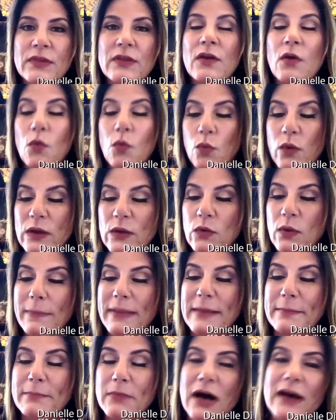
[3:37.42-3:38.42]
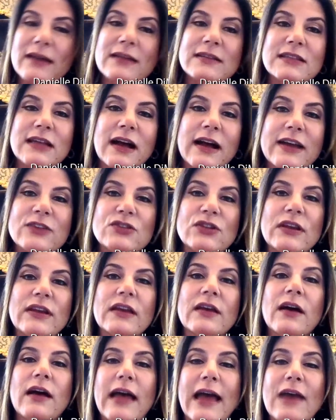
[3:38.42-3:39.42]
We will be
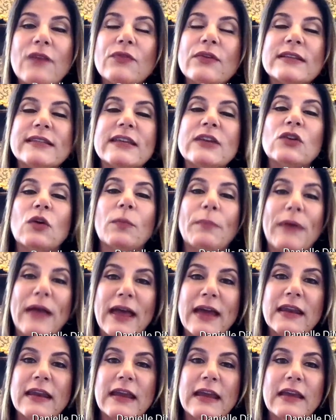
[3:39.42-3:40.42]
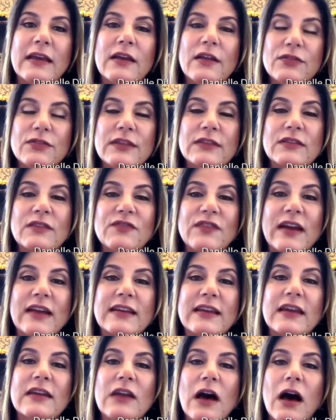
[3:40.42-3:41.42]
monetizing every single penny that the Fed
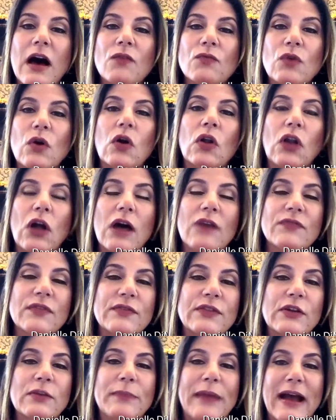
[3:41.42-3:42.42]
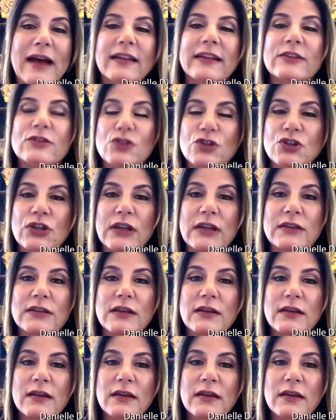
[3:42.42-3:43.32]
cannot roll off of their balance sheet